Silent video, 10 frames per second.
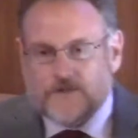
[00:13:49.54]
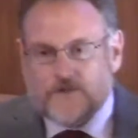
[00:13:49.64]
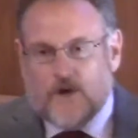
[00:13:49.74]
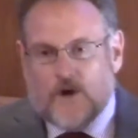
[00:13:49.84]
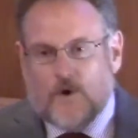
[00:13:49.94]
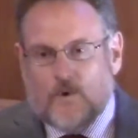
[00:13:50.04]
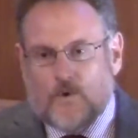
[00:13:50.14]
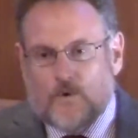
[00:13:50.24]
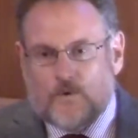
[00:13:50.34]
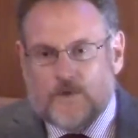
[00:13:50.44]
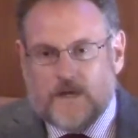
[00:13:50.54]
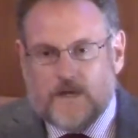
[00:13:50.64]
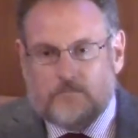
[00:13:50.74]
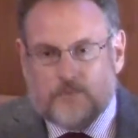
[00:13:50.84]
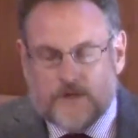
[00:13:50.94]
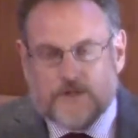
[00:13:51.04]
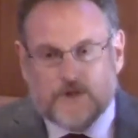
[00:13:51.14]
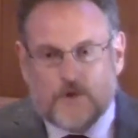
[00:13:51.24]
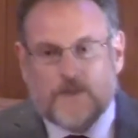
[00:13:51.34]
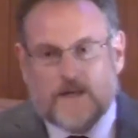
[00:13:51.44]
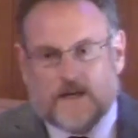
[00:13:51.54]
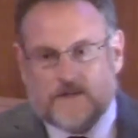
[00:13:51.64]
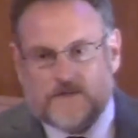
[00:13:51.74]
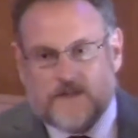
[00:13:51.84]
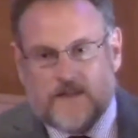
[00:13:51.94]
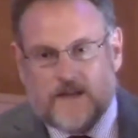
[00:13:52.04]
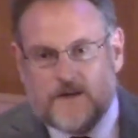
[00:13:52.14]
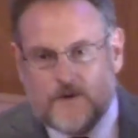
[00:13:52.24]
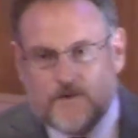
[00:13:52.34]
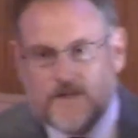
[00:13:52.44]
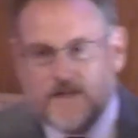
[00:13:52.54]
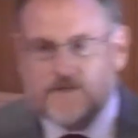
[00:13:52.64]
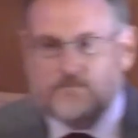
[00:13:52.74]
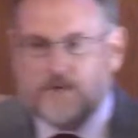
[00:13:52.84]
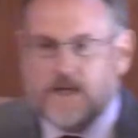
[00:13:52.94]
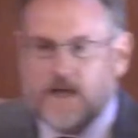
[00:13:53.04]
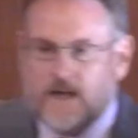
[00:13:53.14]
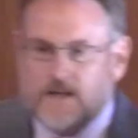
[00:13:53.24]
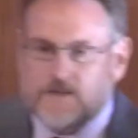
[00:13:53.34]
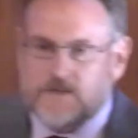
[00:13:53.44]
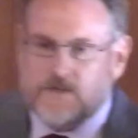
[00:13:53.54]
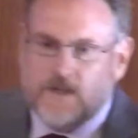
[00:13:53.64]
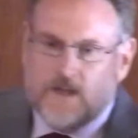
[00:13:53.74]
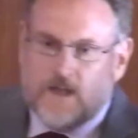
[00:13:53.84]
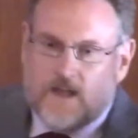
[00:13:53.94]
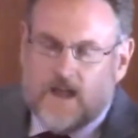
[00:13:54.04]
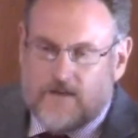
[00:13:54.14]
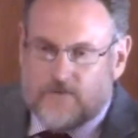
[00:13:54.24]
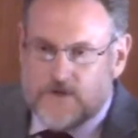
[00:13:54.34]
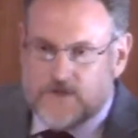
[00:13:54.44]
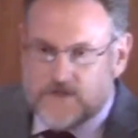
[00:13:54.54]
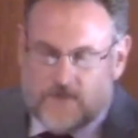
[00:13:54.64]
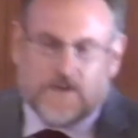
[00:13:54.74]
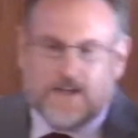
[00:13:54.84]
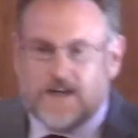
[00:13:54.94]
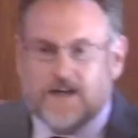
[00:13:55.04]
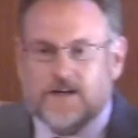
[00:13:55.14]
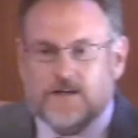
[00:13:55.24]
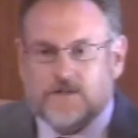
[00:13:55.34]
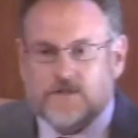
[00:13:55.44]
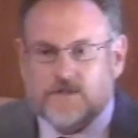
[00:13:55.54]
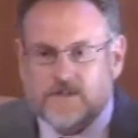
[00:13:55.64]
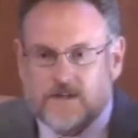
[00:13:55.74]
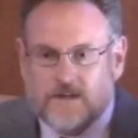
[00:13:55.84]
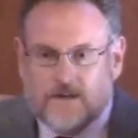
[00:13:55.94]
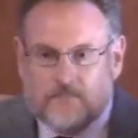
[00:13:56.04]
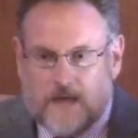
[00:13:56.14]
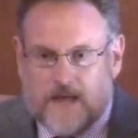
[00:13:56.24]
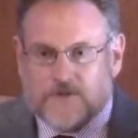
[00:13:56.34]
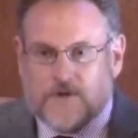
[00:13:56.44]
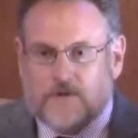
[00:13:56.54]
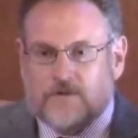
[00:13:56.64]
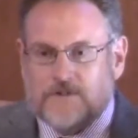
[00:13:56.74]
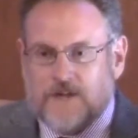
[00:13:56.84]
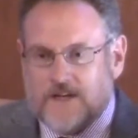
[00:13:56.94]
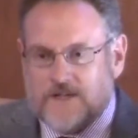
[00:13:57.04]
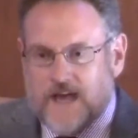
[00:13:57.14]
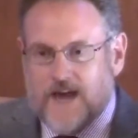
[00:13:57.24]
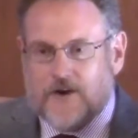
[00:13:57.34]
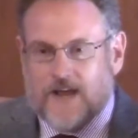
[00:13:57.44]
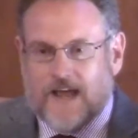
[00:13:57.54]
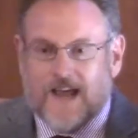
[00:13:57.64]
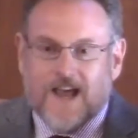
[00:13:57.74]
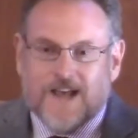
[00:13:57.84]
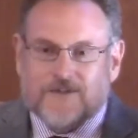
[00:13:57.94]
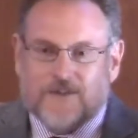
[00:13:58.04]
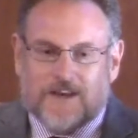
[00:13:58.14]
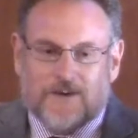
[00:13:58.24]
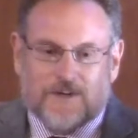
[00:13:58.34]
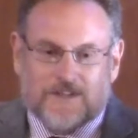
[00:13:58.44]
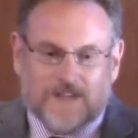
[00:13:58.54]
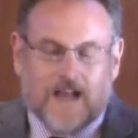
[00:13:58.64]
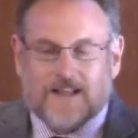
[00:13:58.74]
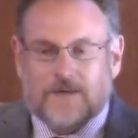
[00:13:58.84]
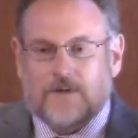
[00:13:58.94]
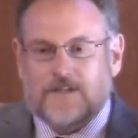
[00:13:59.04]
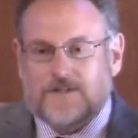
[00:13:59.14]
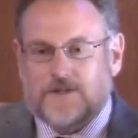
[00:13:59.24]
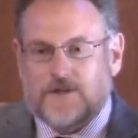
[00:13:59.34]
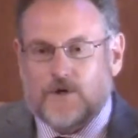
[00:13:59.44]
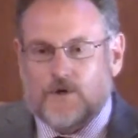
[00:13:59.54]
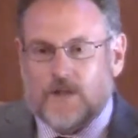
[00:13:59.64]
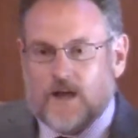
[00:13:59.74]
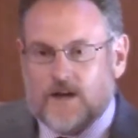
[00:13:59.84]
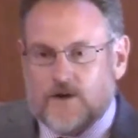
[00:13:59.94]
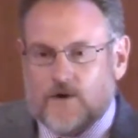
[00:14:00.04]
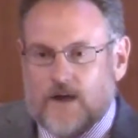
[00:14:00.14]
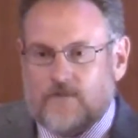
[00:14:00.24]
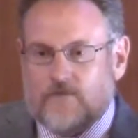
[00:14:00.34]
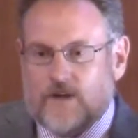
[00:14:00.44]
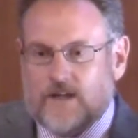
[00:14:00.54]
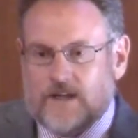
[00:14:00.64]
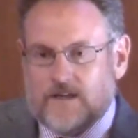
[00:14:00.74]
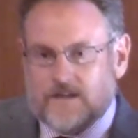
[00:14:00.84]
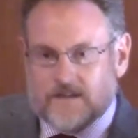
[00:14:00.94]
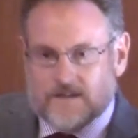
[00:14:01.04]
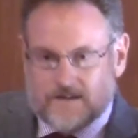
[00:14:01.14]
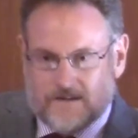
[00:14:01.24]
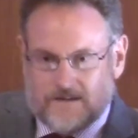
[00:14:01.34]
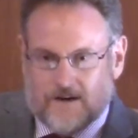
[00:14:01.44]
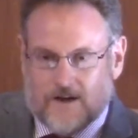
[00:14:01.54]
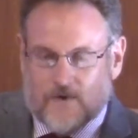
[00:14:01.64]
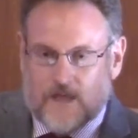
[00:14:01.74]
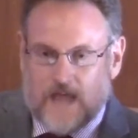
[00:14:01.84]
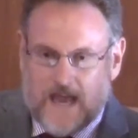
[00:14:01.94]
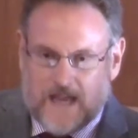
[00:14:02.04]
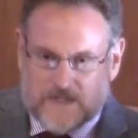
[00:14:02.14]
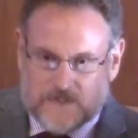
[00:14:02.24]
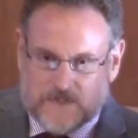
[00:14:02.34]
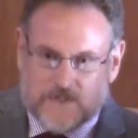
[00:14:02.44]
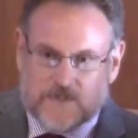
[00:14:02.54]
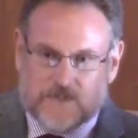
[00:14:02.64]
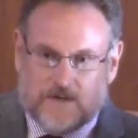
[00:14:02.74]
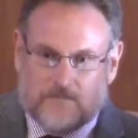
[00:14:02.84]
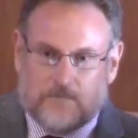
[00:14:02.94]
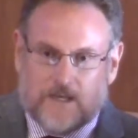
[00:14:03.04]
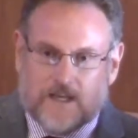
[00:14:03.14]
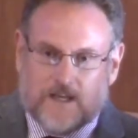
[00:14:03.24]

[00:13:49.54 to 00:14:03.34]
And so the priests knew this, and they knew this because every seven years Passover is on a Saturday. So they knew exactly what to do. They knew every, you know, they had a system